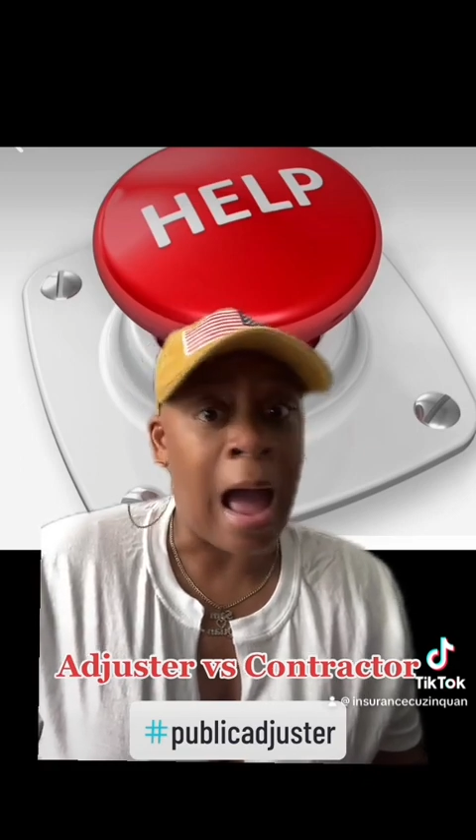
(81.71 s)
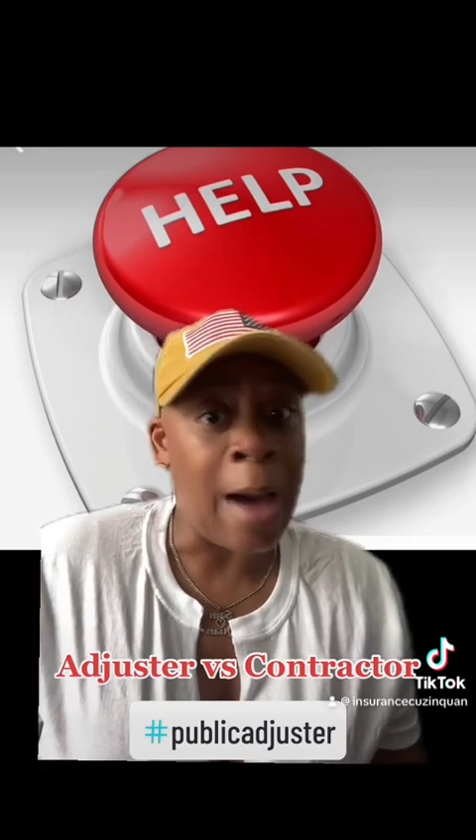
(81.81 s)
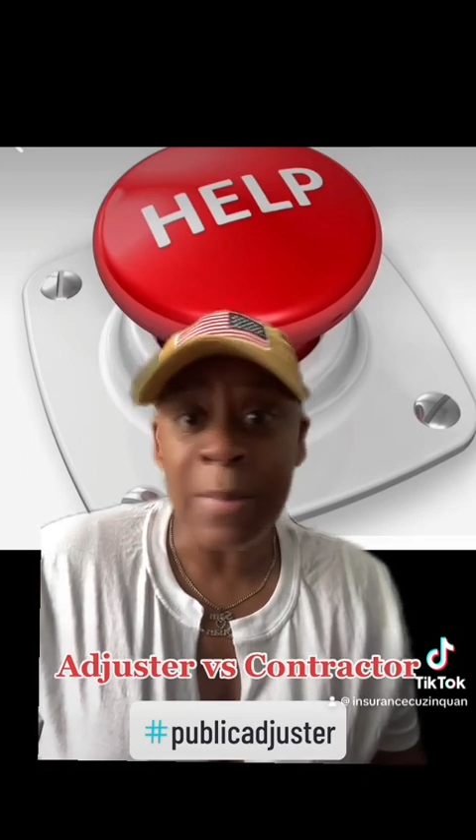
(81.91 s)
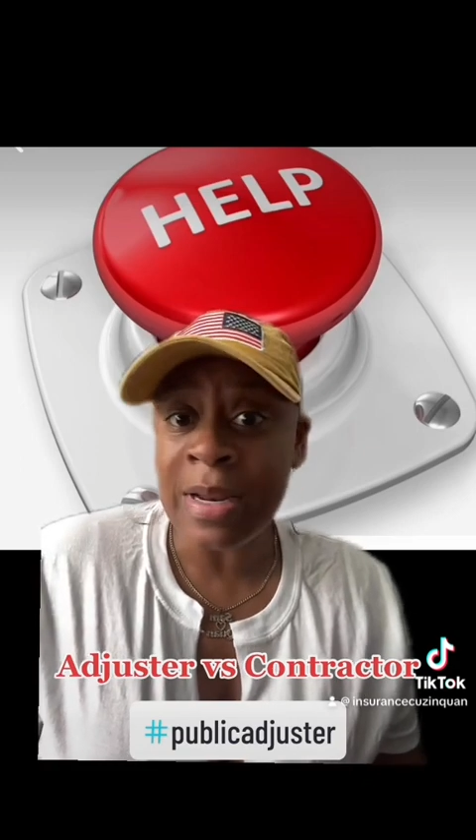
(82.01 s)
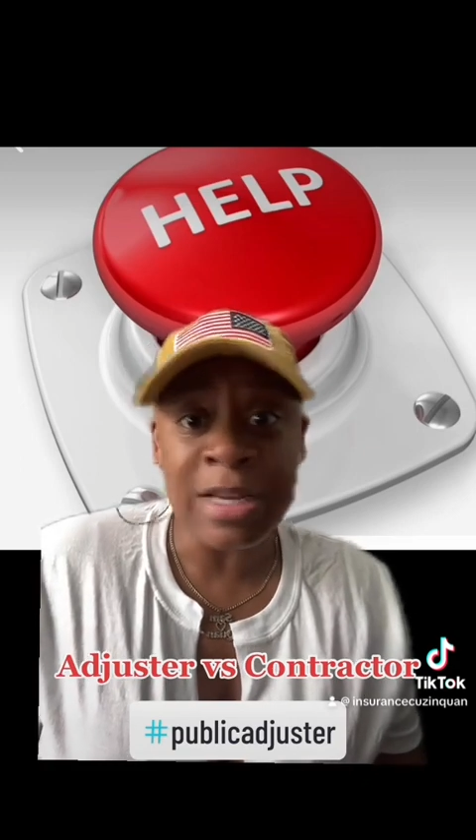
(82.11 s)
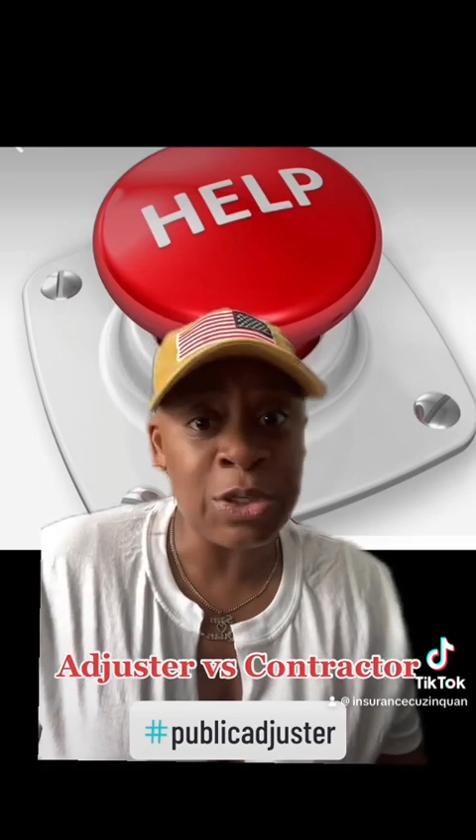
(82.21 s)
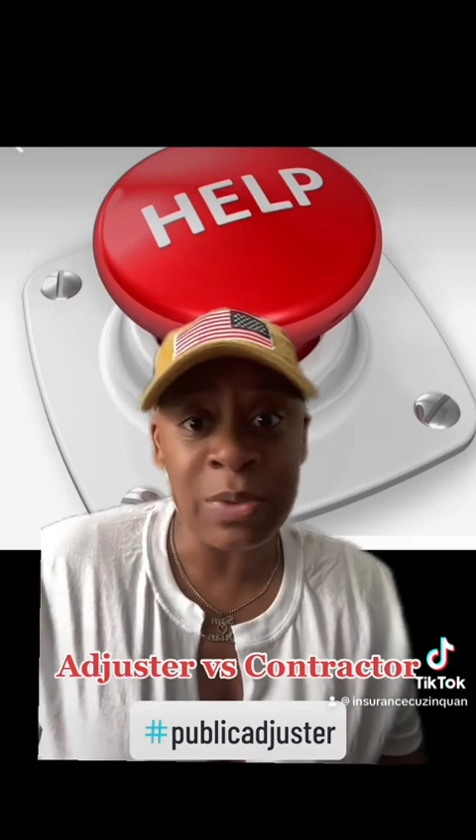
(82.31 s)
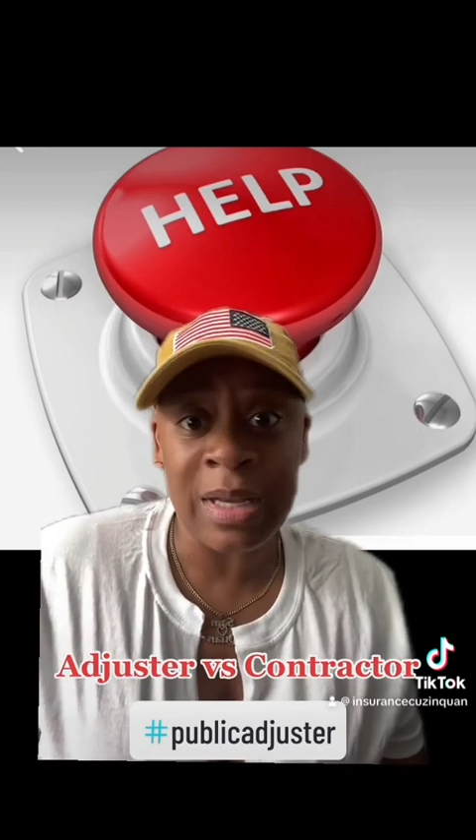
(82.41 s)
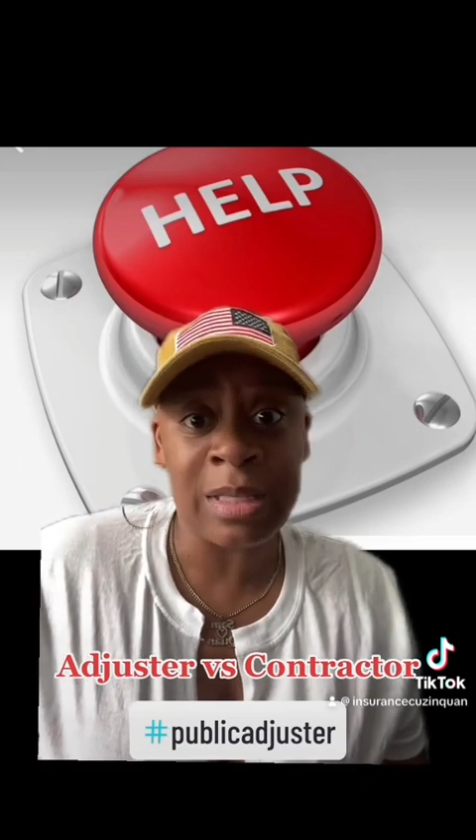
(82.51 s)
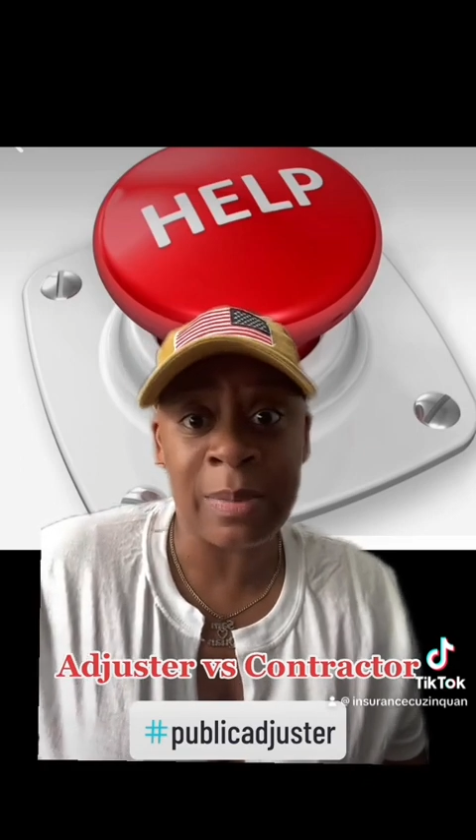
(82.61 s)
I'm going to need you
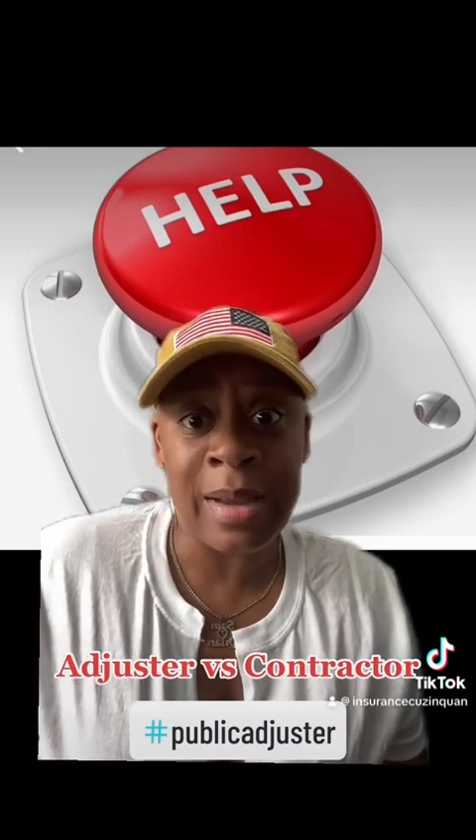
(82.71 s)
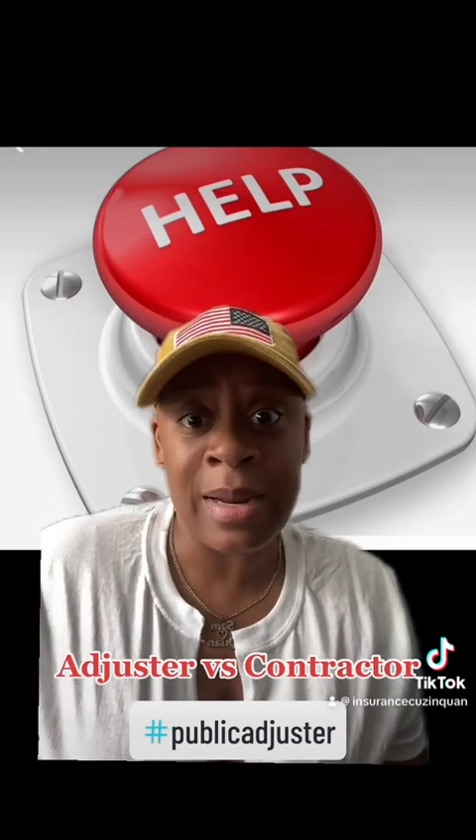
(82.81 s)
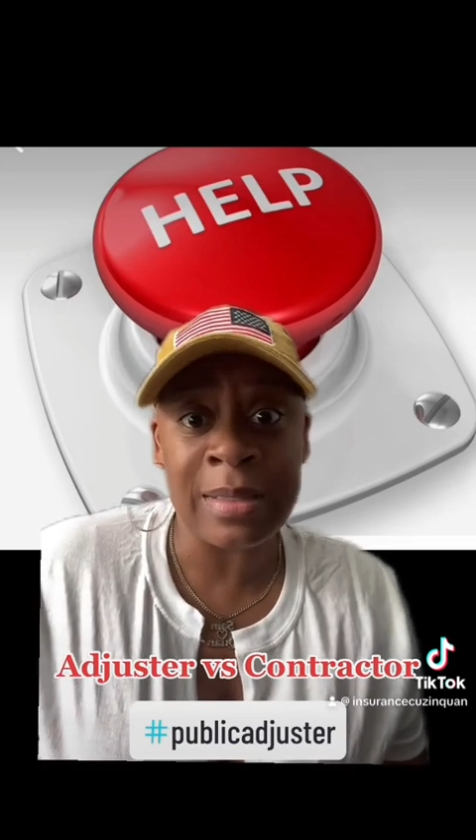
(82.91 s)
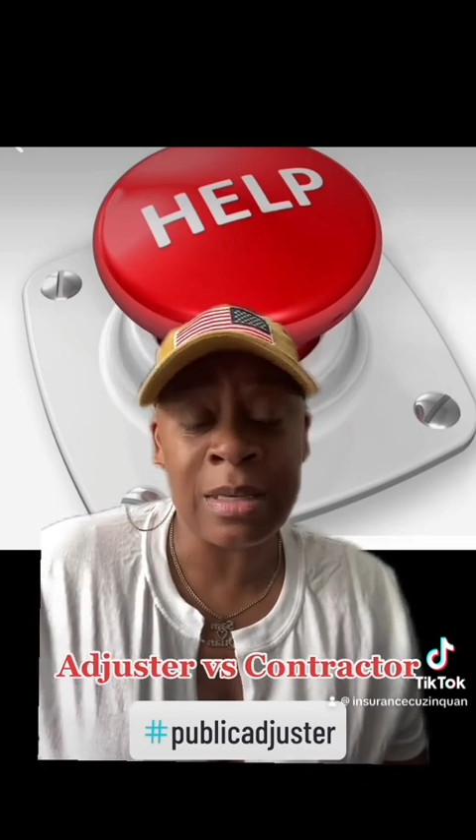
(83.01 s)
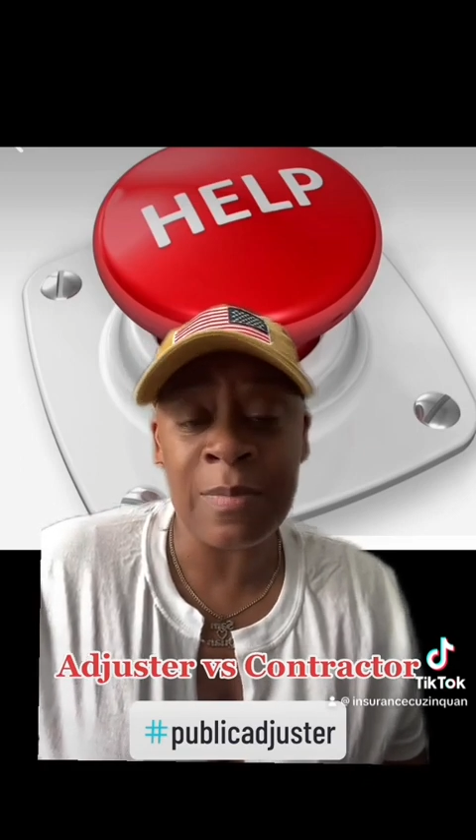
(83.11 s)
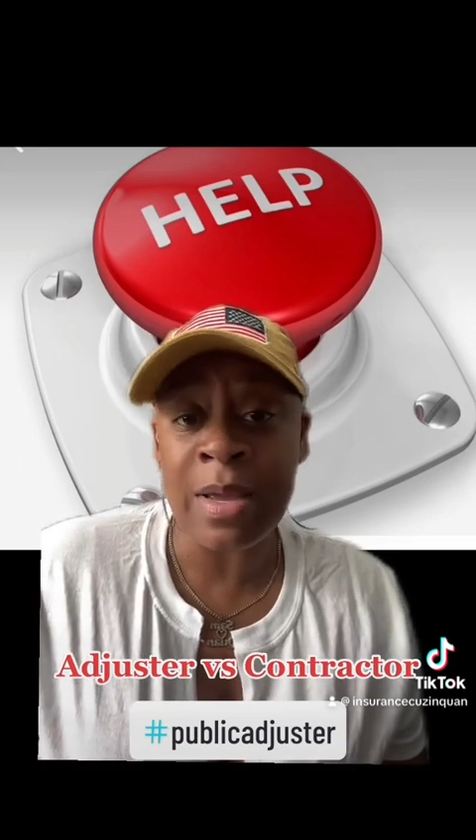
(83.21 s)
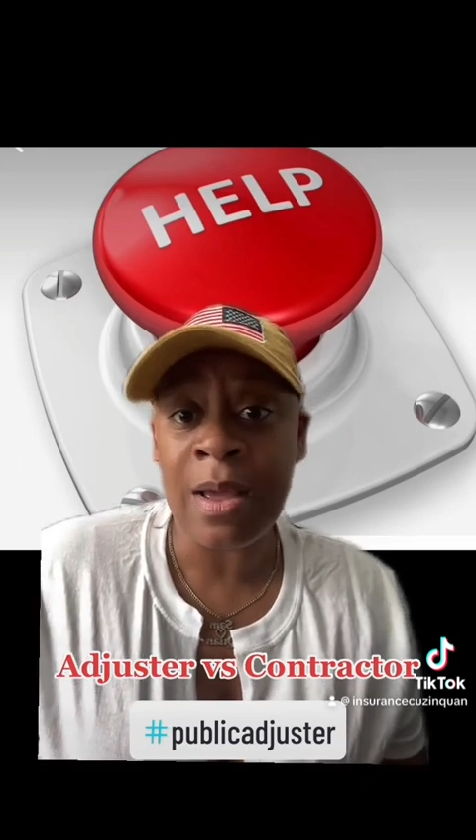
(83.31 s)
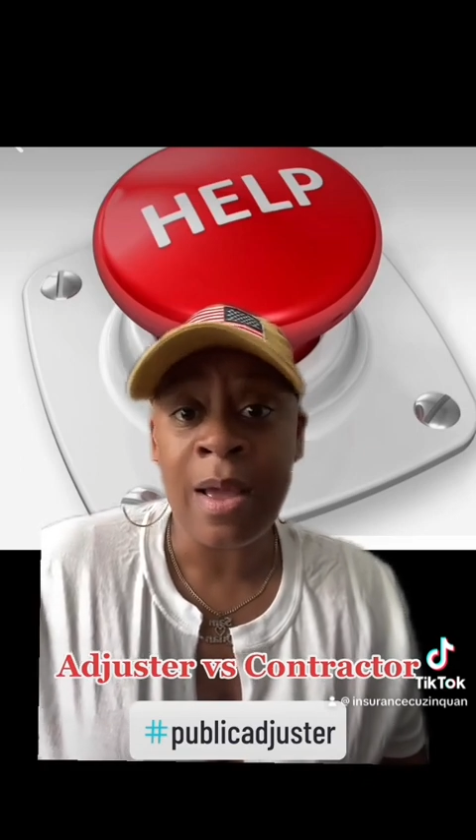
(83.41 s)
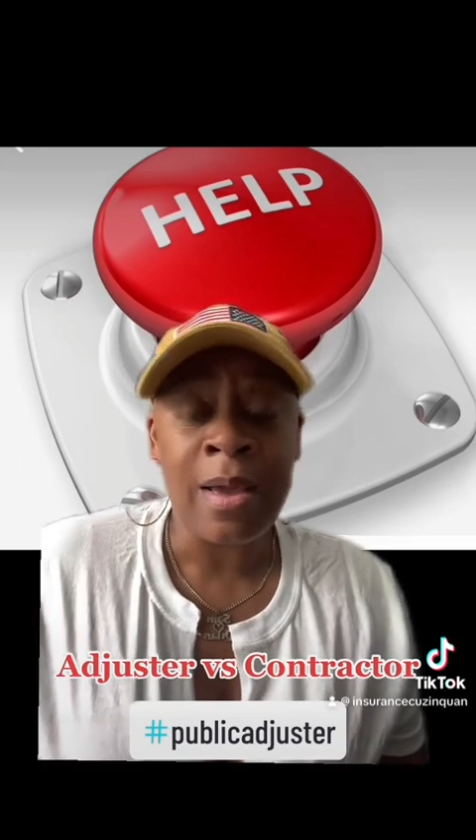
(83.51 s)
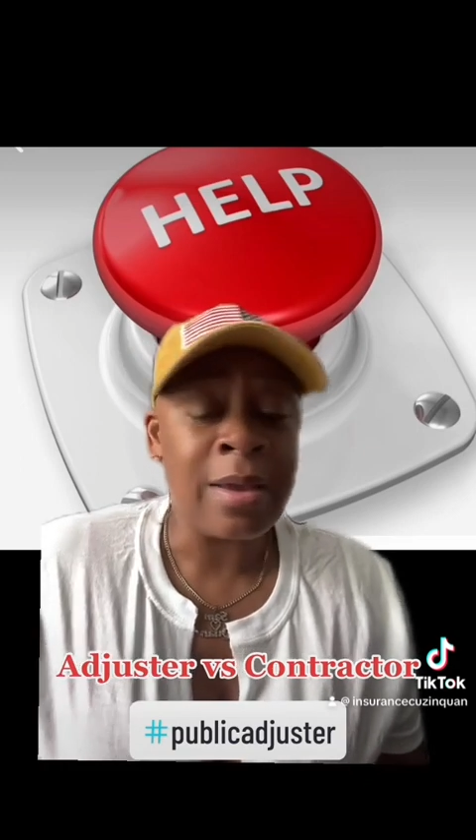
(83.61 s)
to explain that to me.